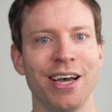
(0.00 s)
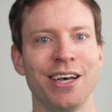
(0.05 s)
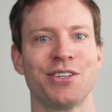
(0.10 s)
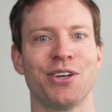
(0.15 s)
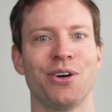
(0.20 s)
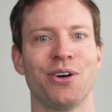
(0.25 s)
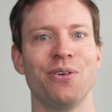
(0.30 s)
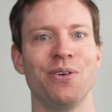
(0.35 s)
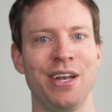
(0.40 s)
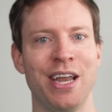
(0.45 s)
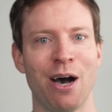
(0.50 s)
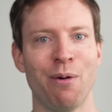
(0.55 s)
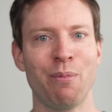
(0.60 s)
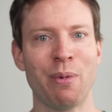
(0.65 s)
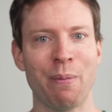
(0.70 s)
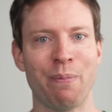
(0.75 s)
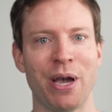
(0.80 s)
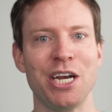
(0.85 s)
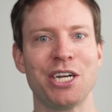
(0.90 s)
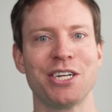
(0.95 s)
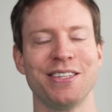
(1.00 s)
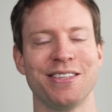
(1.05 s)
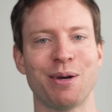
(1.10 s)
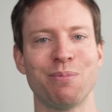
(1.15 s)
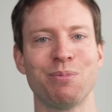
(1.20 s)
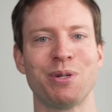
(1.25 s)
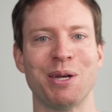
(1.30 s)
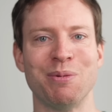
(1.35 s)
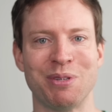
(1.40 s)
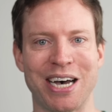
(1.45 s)
So now my patients
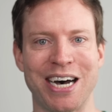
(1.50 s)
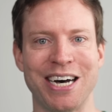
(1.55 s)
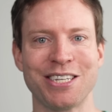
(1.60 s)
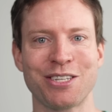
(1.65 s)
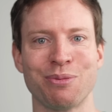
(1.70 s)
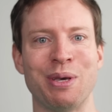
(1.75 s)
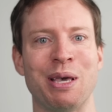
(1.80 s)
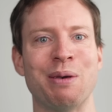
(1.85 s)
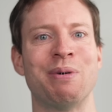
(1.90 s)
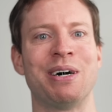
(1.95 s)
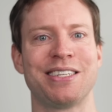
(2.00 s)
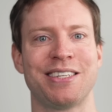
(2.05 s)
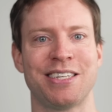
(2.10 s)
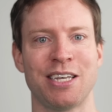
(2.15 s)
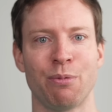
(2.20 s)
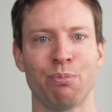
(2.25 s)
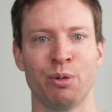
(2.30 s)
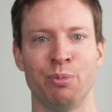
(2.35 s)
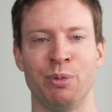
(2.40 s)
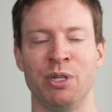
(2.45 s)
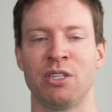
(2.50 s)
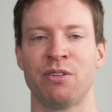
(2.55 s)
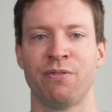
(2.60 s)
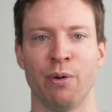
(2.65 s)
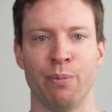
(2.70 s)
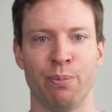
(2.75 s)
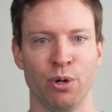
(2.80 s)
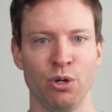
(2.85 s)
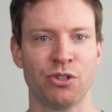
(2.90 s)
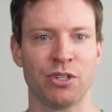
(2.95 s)
sometimes ask me about supplements
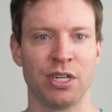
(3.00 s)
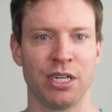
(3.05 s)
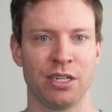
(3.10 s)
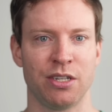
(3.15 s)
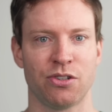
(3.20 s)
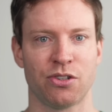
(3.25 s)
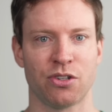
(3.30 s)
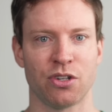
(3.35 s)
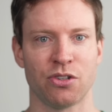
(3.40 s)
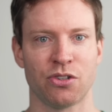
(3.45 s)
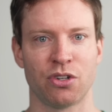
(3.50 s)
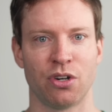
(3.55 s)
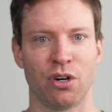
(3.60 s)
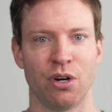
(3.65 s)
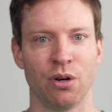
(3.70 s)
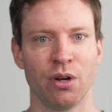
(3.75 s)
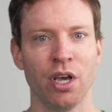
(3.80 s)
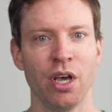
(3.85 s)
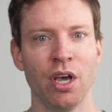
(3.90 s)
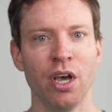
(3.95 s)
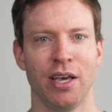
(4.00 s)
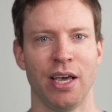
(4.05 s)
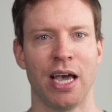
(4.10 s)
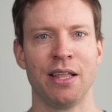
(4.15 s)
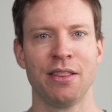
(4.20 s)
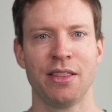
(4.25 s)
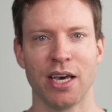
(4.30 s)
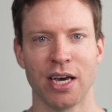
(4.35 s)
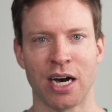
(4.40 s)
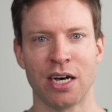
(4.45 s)
for boosting testosterone,
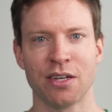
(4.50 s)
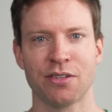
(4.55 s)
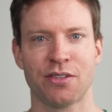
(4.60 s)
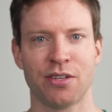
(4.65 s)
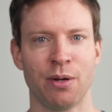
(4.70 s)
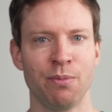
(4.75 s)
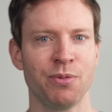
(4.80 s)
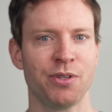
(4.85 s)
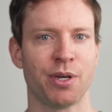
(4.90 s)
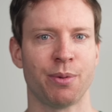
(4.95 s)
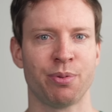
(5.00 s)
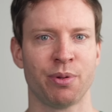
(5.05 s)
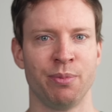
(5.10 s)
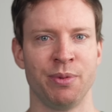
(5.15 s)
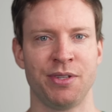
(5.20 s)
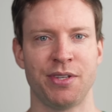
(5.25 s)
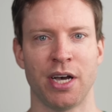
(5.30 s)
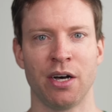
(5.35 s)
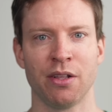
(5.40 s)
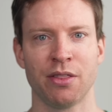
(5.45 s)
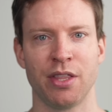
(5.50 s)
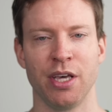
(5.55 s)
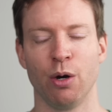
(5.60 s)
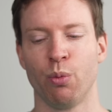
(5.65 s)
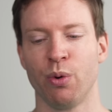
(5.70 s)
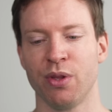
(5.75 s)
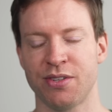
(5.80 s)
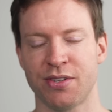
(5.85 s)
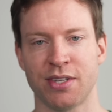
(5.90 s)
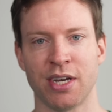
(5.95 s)
and there are some supplements out there
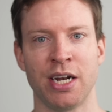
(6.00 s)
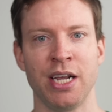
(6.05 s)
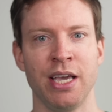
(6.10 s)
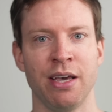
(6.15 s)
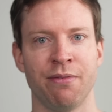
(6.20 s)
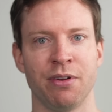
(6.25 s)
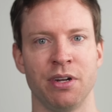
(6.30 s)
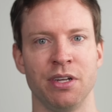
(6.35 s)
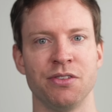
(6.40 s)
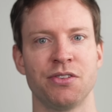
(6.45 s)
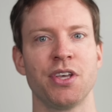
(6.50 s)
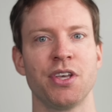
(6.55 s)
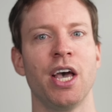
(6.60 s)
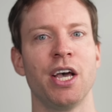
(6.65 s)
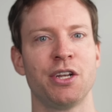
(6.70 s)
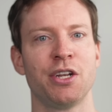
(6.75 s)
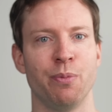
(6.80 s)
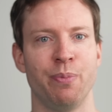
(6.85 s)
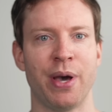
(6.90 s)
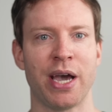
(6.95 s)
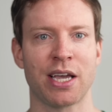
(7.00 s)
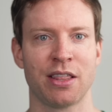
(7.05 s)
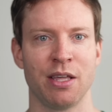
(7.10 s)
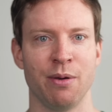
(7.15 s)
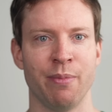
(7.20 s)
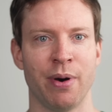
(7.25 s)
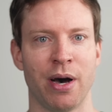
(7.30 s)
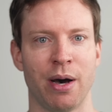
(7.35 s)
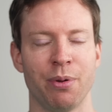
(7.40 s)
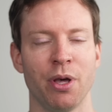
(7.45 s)
with study evidence to back
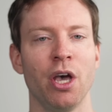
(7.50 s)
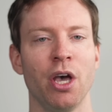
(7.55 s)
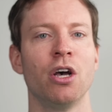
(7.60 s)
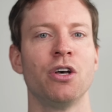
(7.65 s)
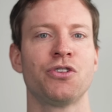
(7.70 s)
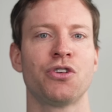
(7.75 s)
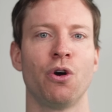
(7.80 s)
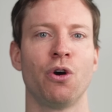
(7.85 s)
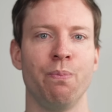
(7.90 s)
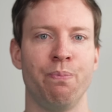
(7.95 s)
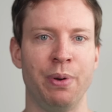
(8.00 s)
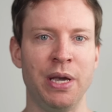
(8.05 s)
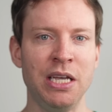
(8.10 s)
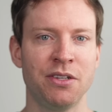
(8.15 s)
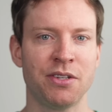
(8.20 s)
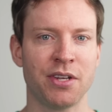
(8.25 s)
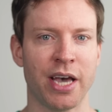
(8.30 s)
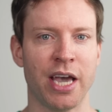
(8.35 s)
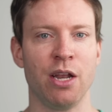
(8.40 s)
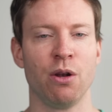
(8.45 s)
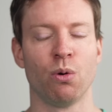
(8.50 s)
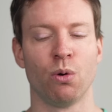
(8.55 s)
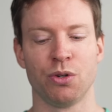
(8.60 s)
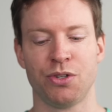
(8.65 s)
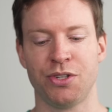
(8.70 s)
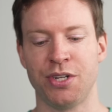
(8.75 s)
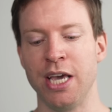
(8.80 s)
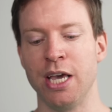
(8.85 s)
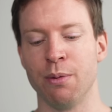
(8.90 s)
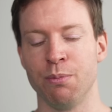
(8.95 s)
them up. So betaine or
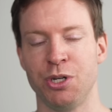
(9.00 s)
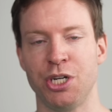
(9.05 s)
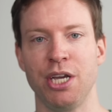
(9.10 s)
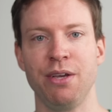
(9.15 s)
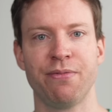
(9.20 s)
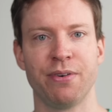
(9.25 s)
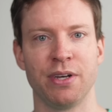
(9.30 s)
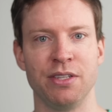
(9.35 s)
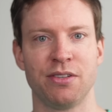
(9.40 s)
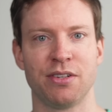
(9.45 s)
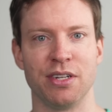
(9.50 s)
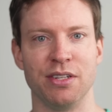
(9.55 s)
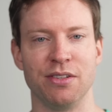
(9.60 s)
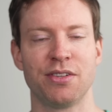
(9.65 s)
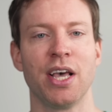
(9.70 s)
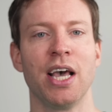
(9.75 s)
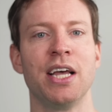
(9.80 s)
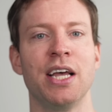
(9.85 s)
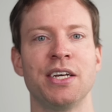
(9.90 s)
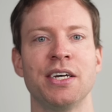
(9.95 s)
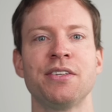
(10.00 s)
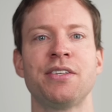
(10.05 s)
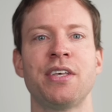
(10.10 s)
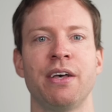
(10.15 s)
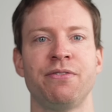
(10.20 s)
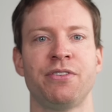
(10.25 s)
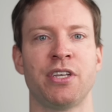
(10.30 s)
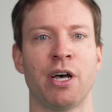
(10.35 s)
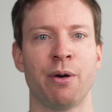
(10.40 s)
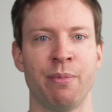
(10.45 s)
TMG, for instance, does
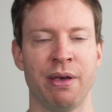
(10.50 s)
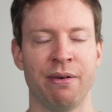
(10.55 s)
have some